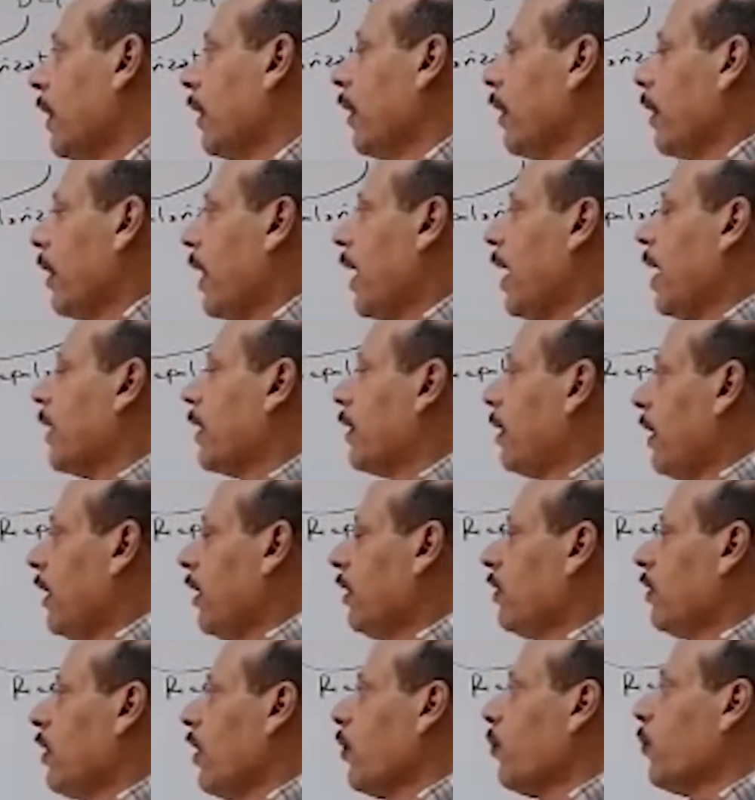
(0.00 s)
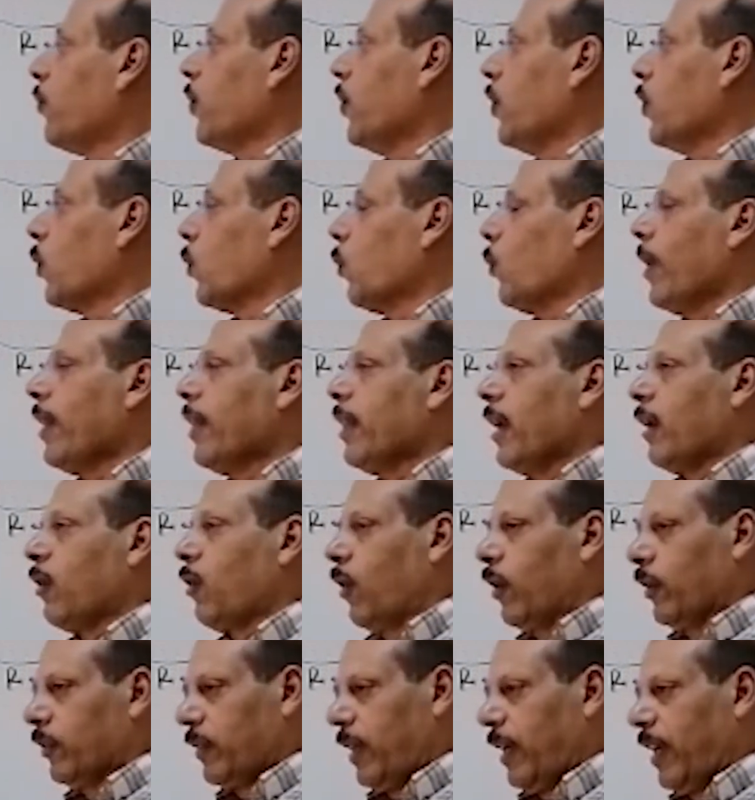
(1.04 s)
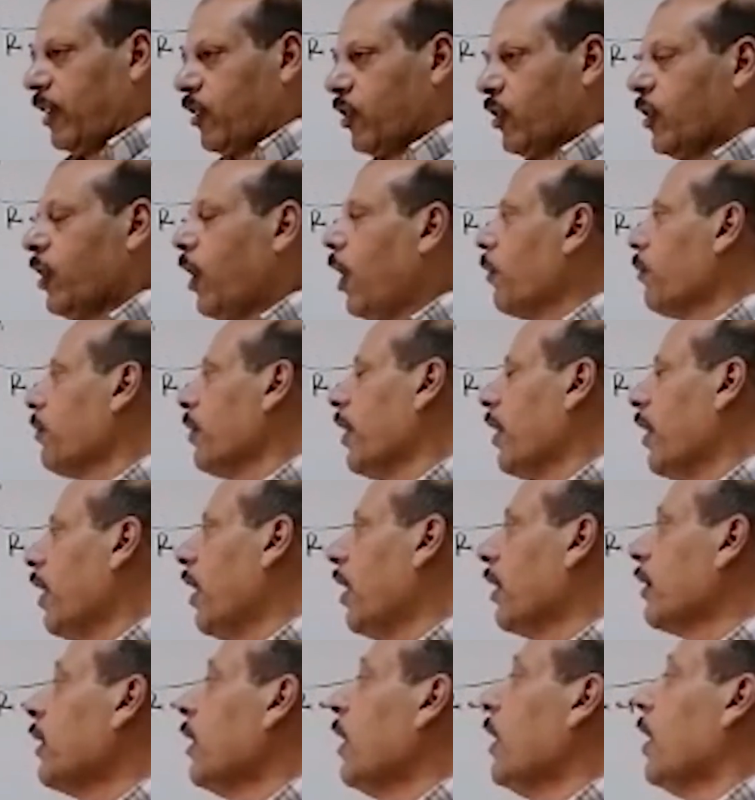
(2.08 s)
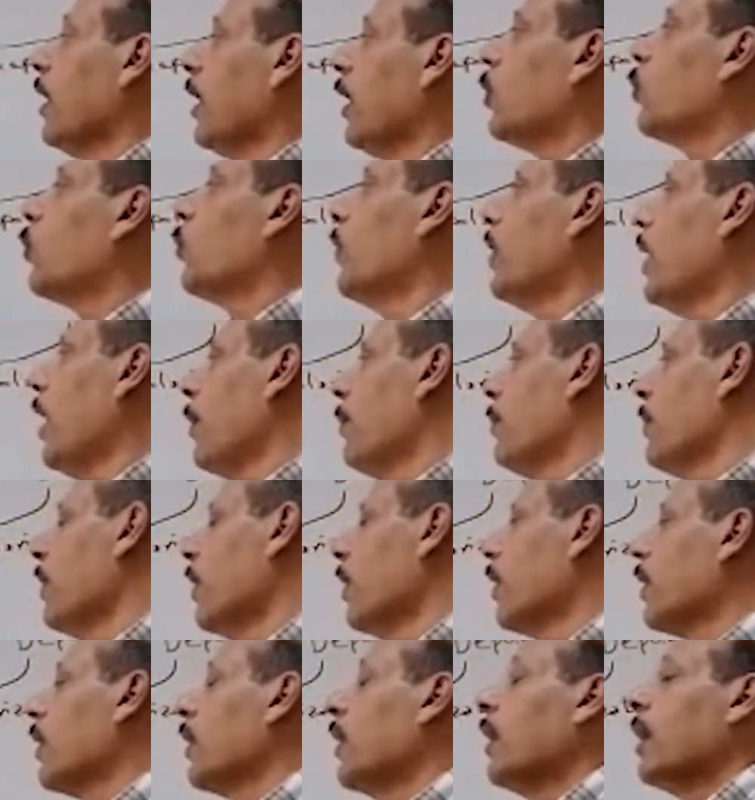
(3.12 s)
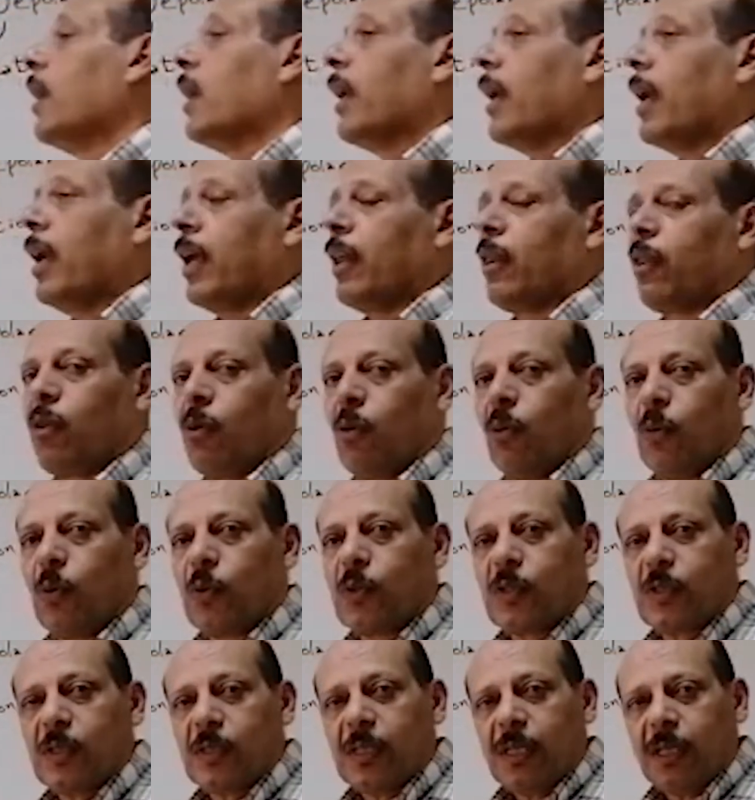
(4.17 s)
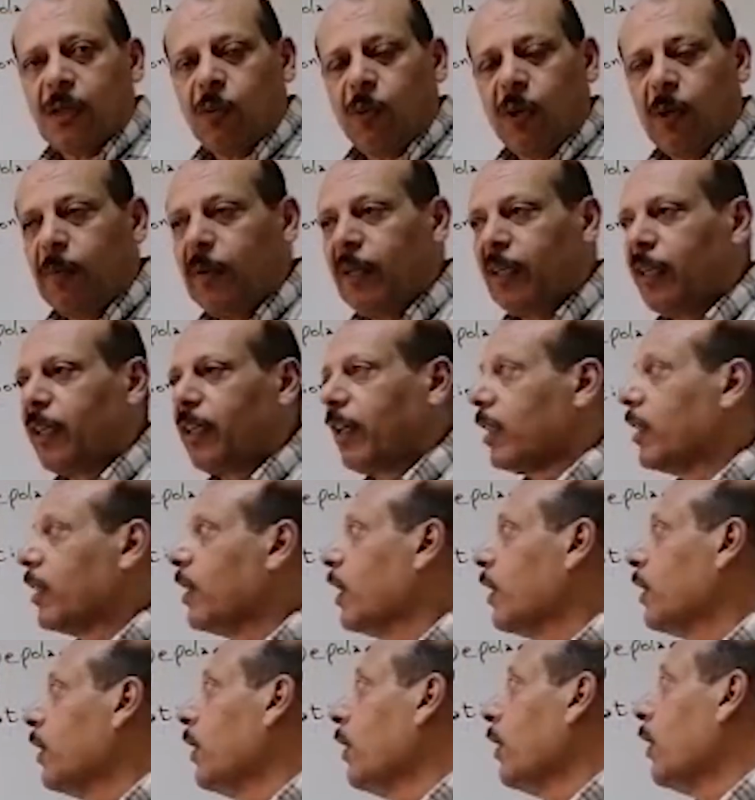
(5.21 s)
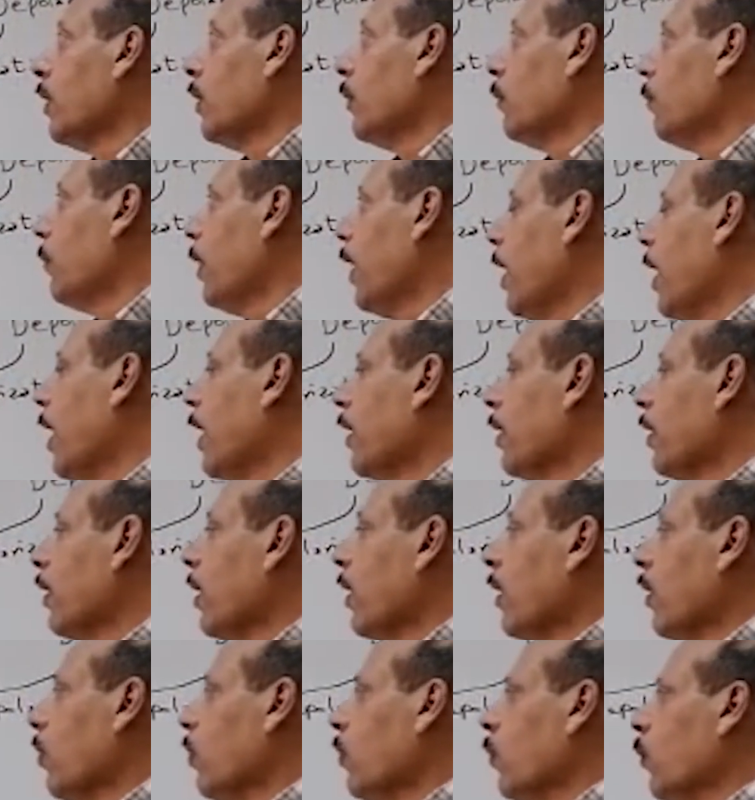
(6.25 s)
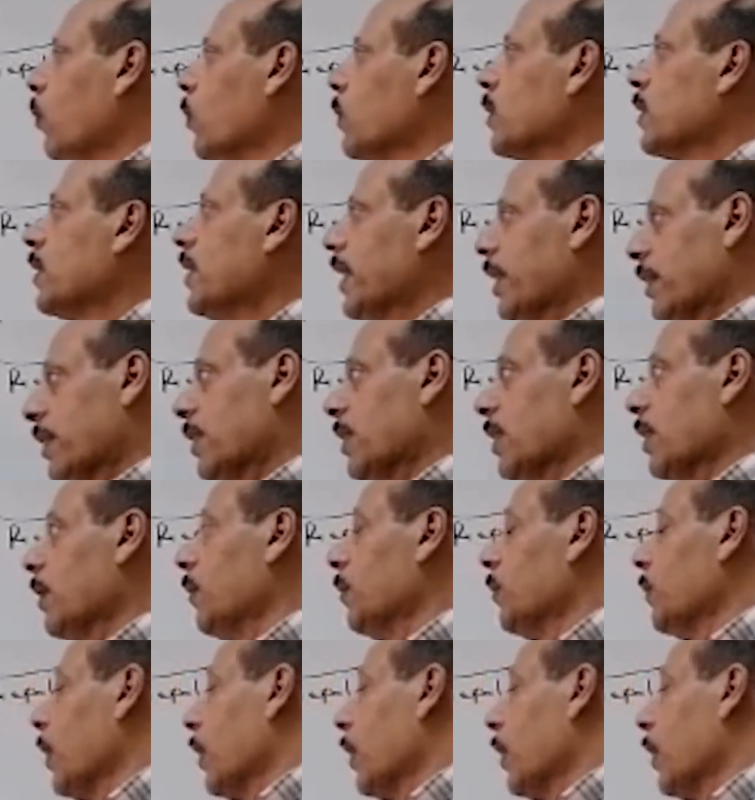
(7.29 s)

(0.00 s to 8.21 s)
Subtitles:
that interfere with the contraction of the heart, it will appear in those, it will be detected by those leads.